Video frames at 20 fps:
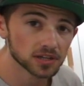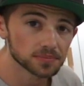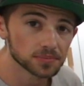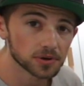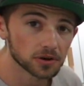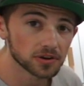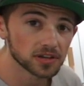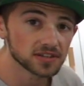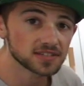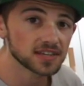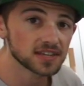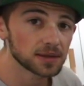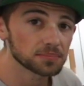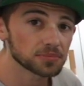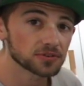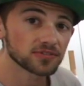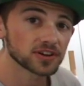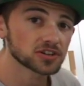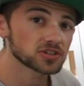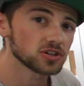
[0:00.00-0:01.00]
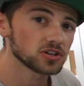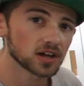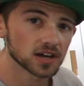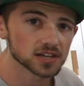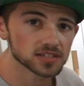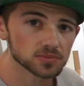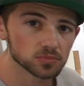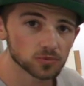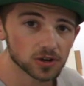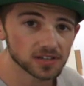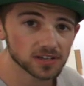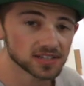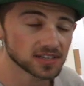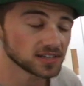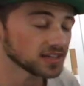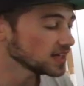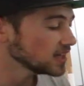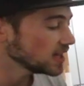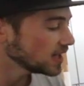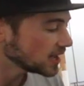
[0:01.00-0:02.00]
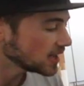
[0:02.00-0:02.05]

Components and Professional Awesome Racing.